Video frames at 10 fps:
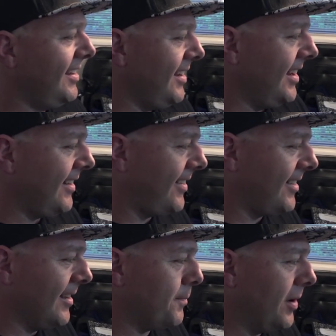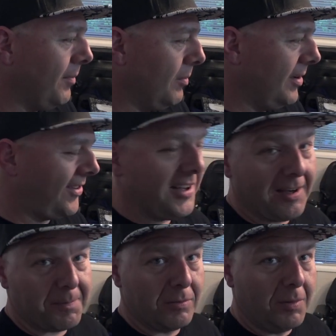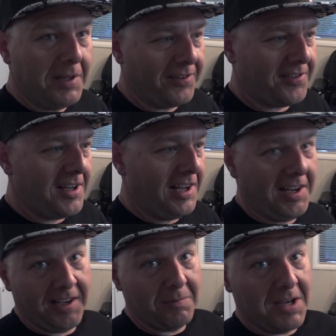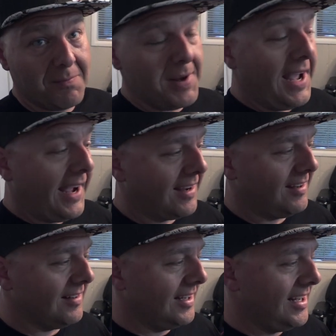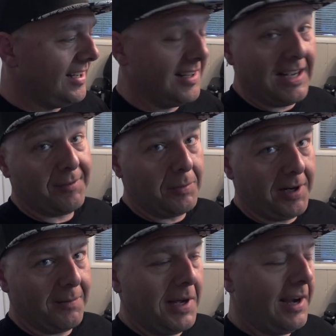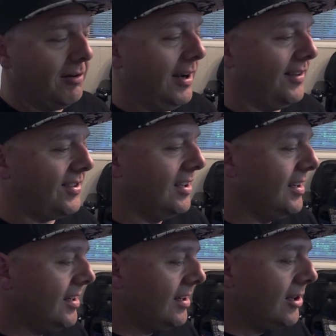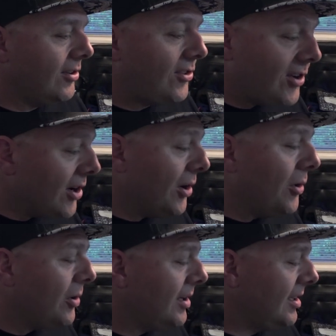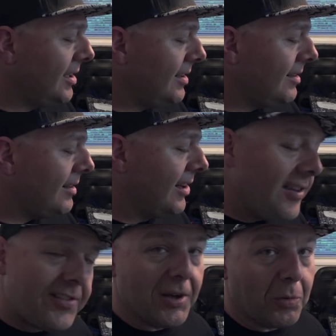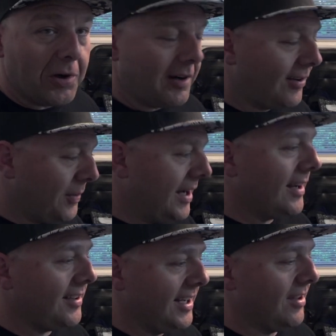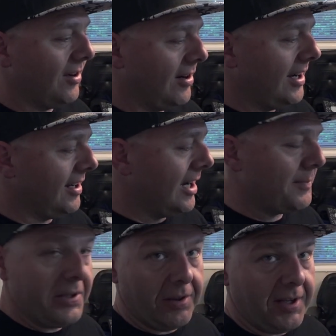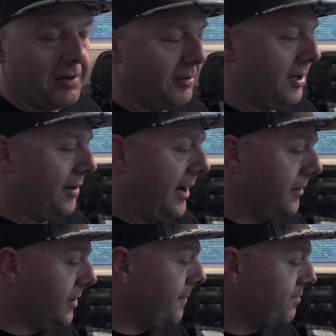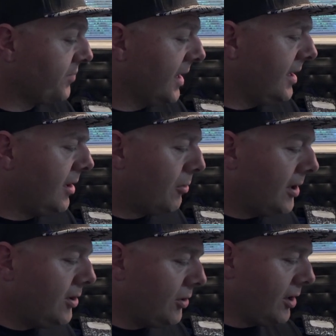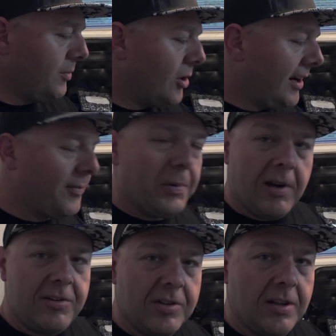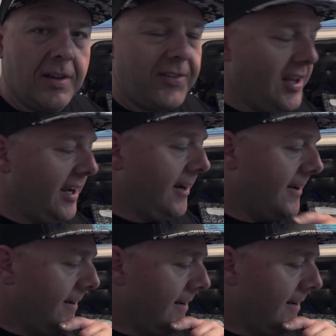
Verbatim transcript: It's the problem with stock Permobil seating and my back. I need an aftermarket backrest. So, at least it works. We got it together. I can hop in the thing and run around. We're gonna do a little more exploration on this thing.